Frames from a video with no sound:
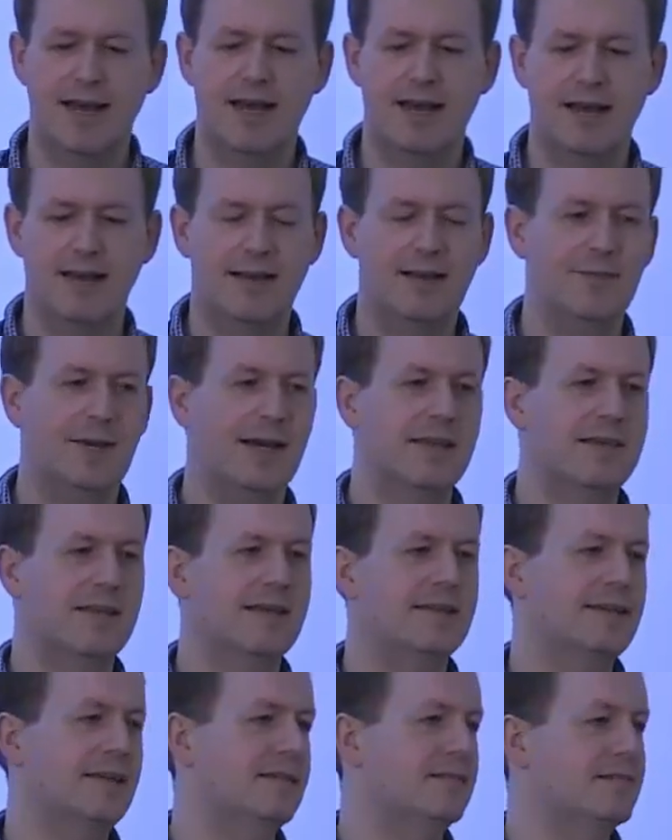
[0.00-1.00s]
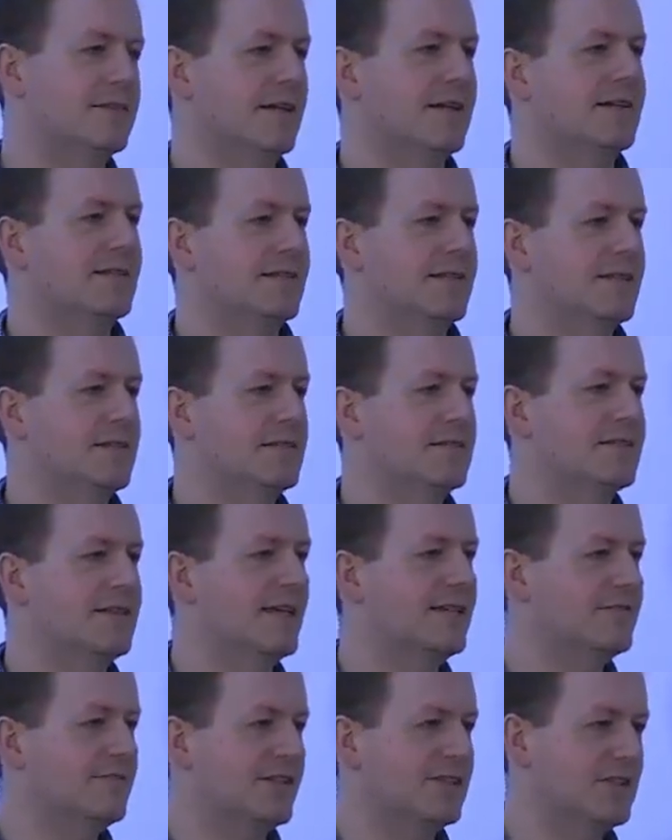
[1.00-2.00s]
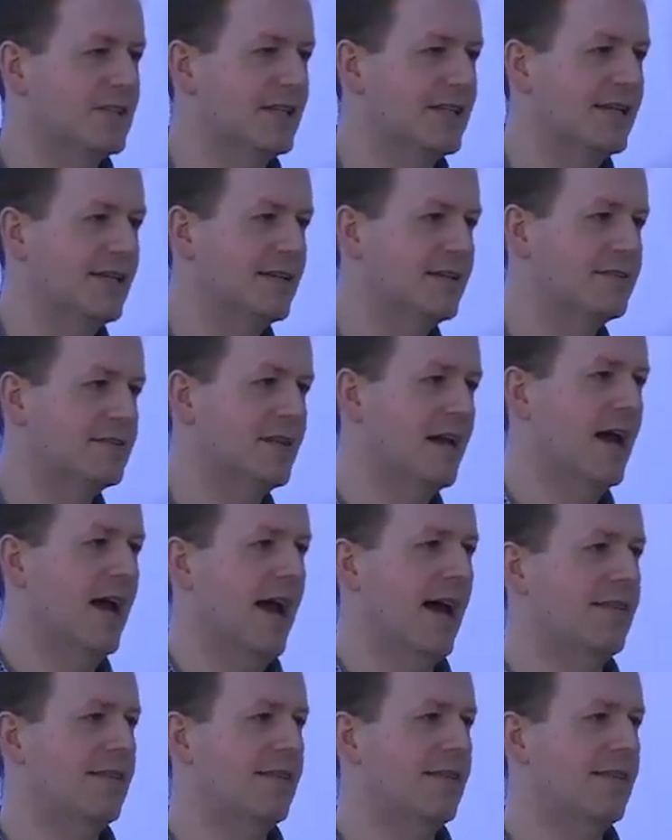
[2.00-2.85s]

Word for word: um, and then data scientists, data engineers,